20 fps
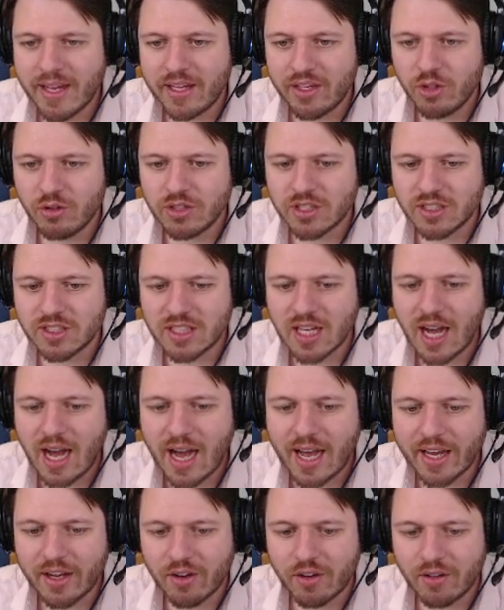use a
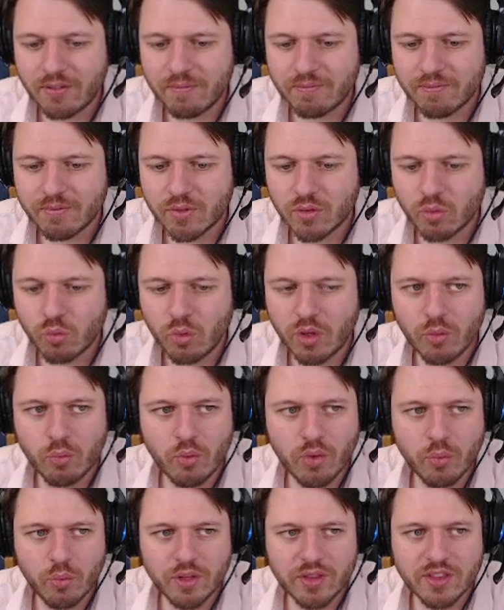tile
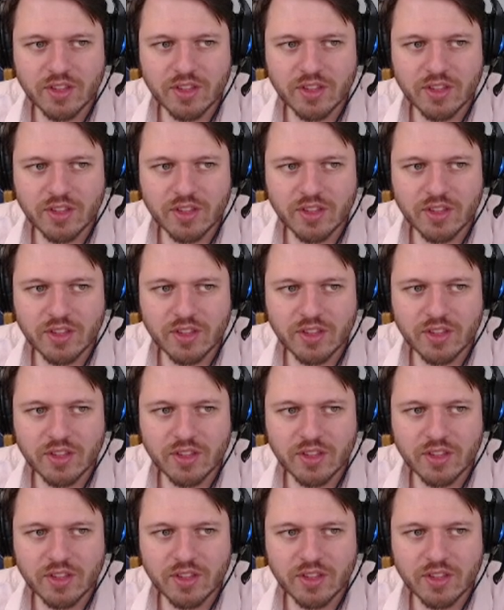with